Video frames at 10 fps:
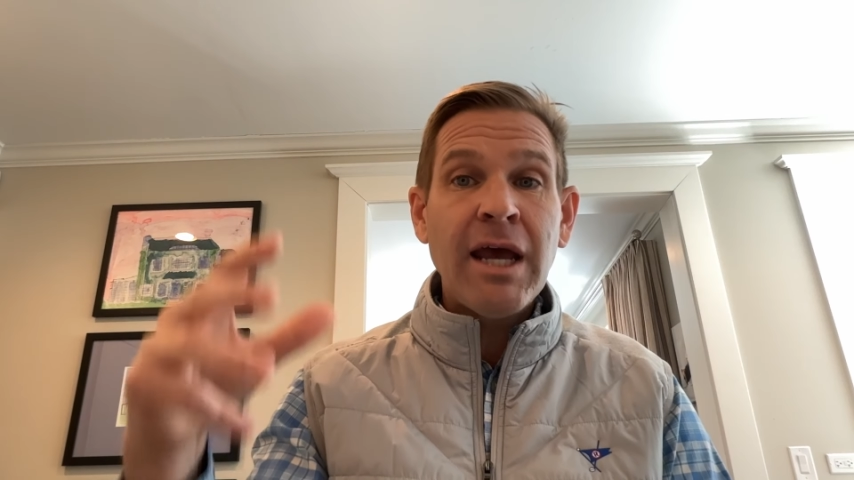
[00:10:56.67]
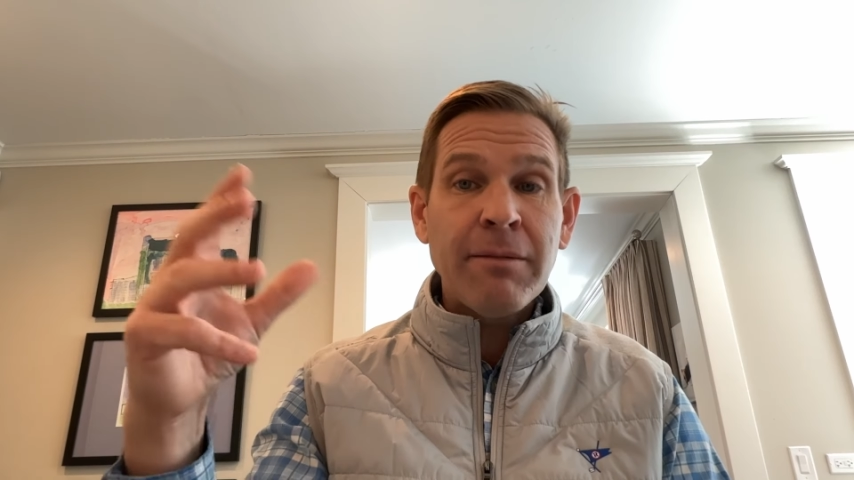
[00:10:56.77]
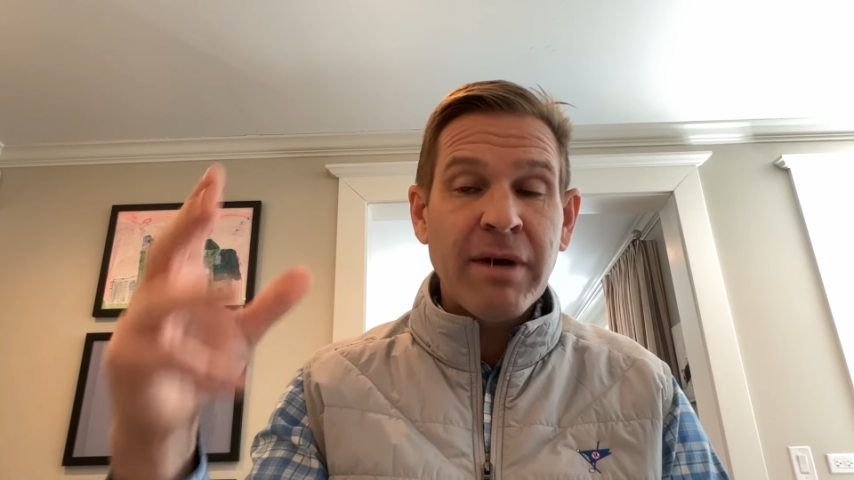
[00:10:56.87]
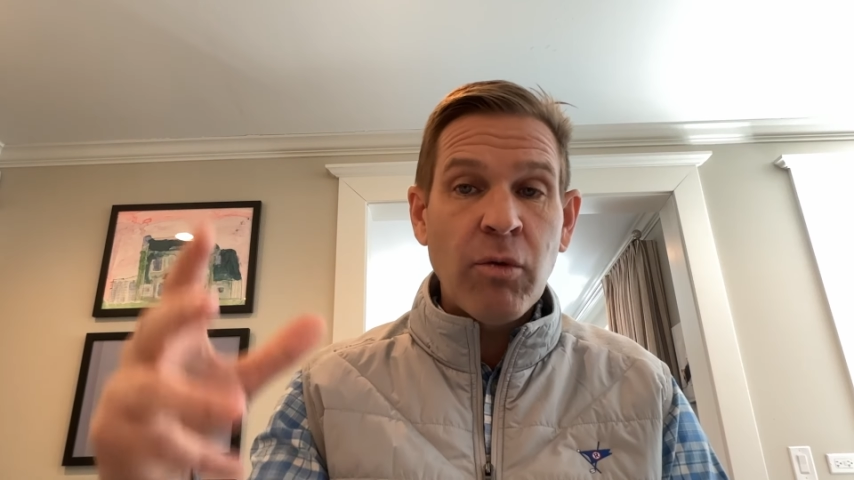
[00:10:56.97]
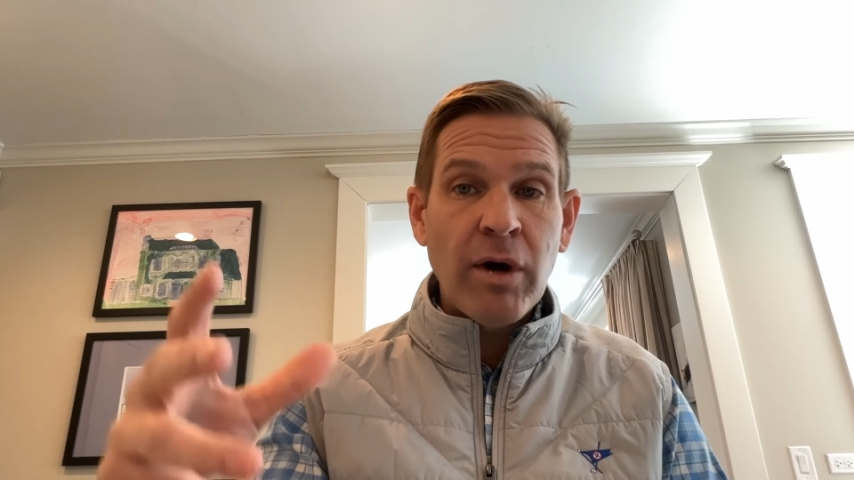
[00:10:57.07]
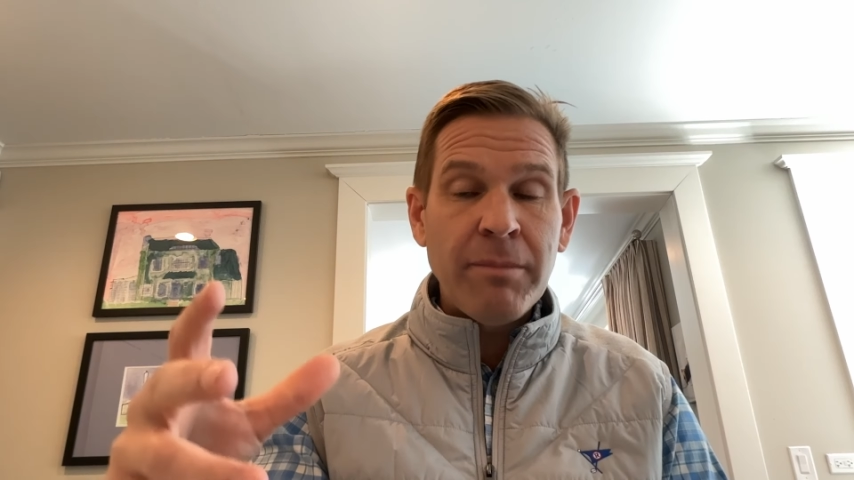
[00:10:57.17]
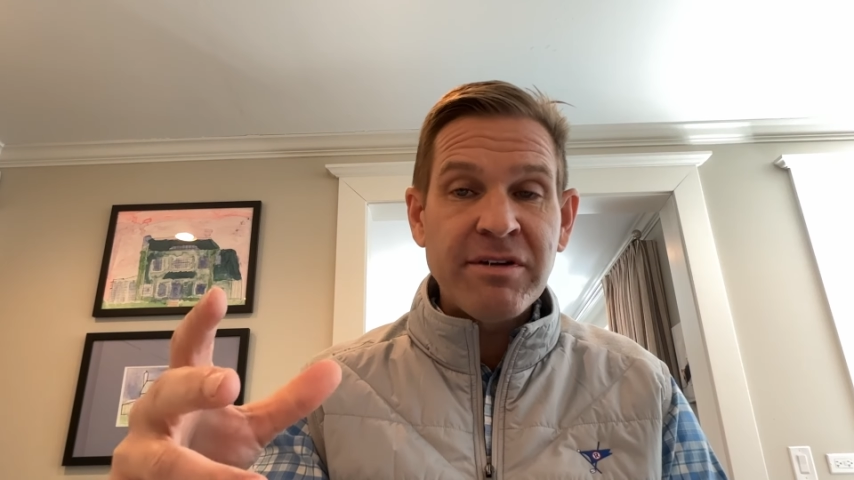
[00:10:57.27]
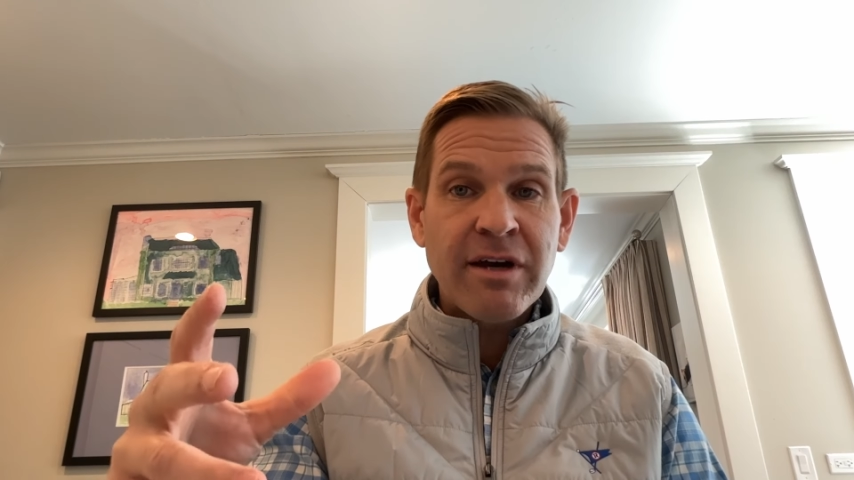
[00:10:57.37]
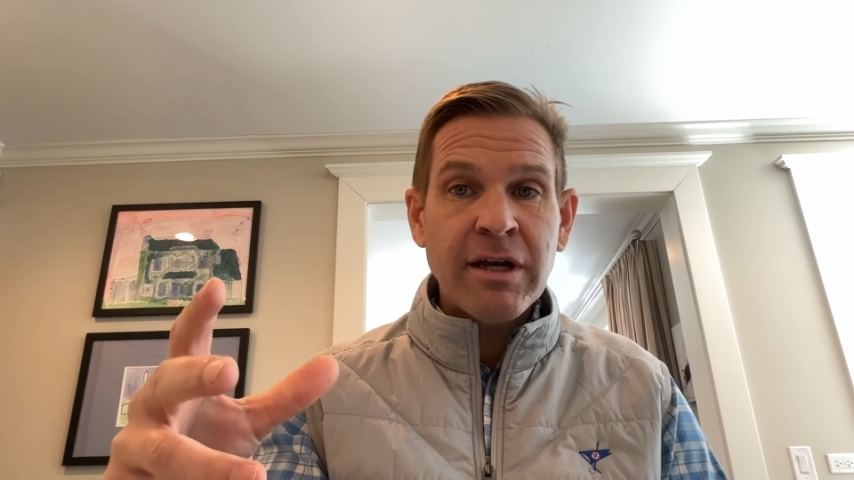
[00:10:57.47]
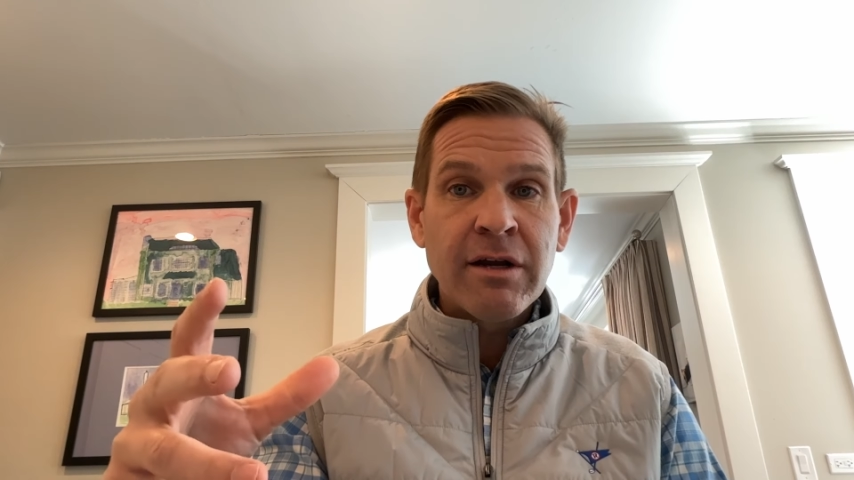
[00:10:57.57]
at my
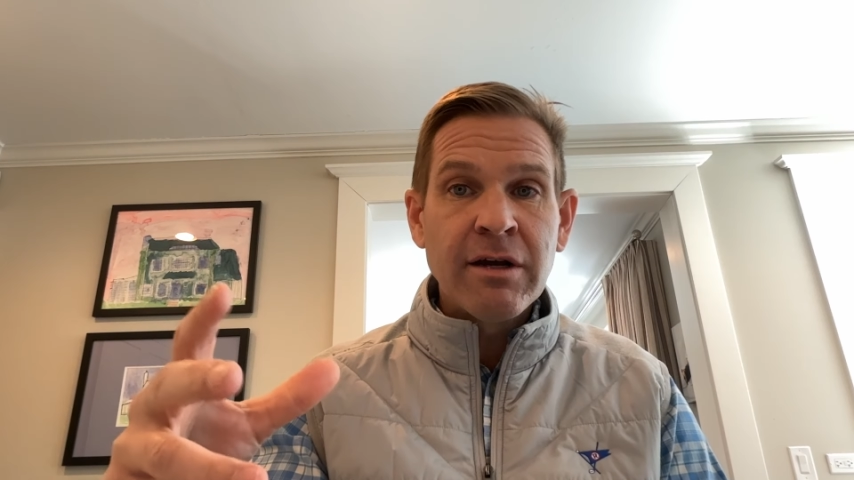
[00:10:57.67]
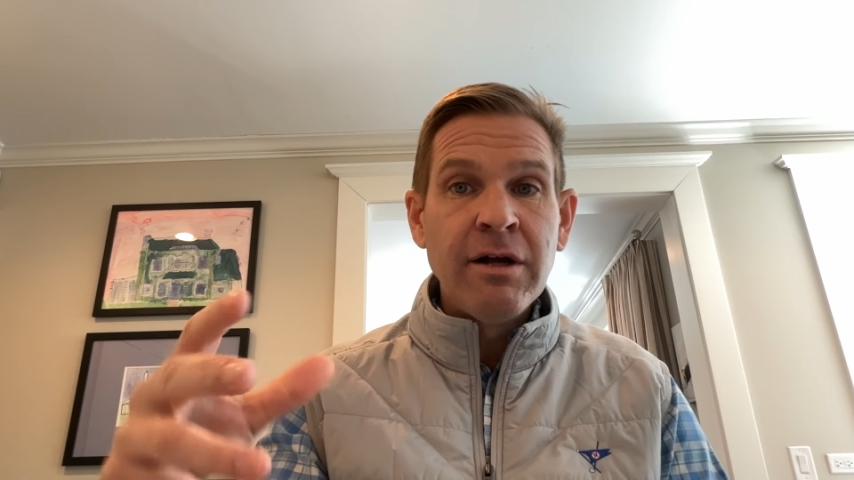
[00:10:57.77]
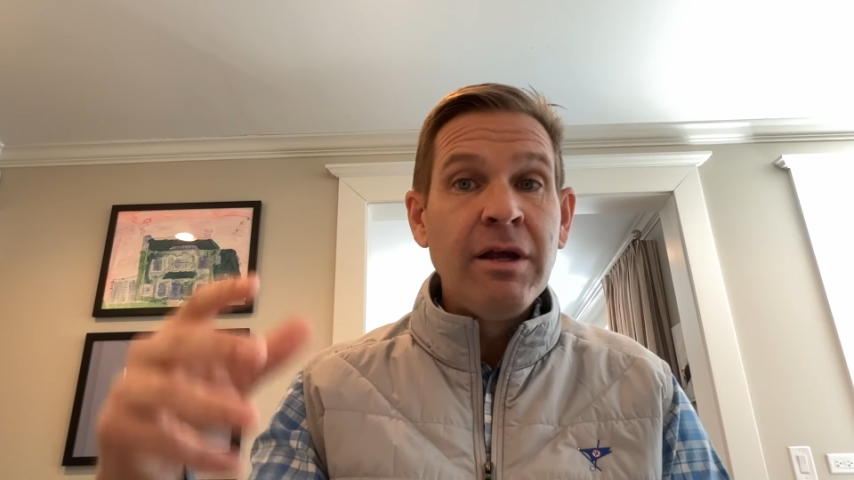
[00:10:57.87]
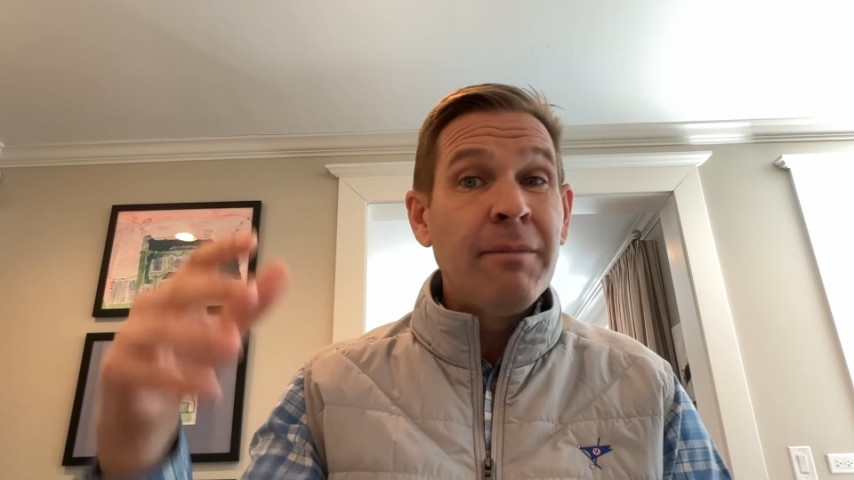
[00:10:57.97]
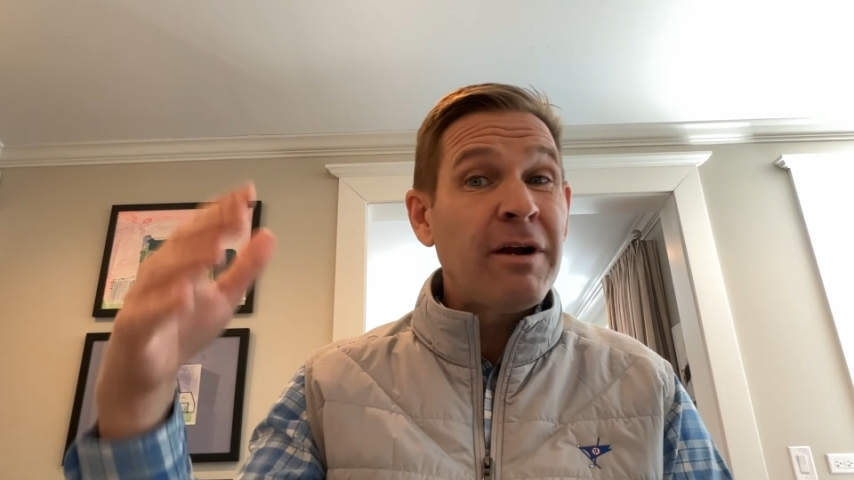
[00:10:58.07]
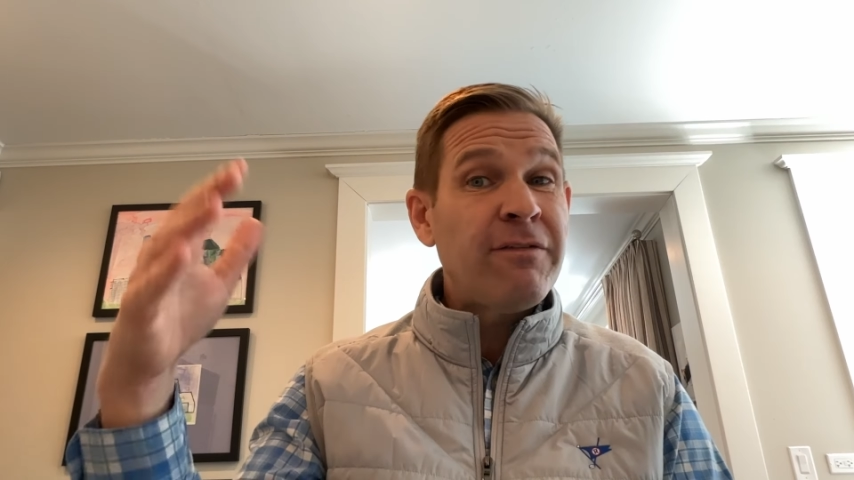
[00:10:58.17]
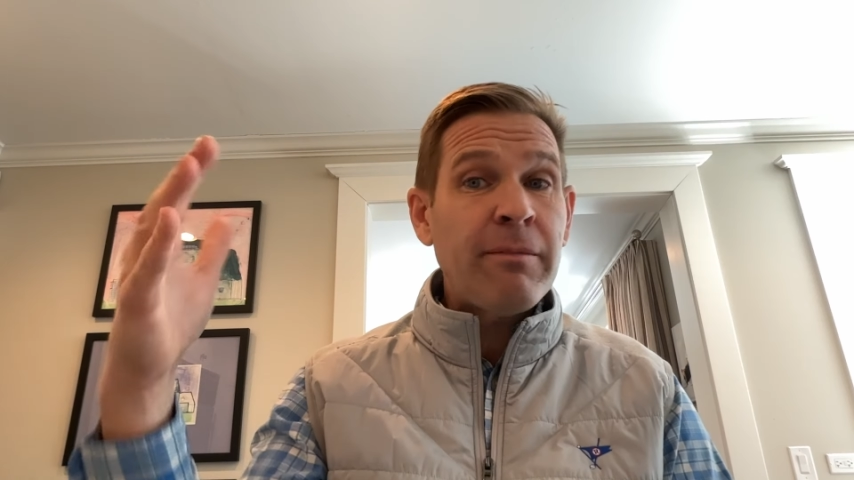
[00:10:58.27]
website. But if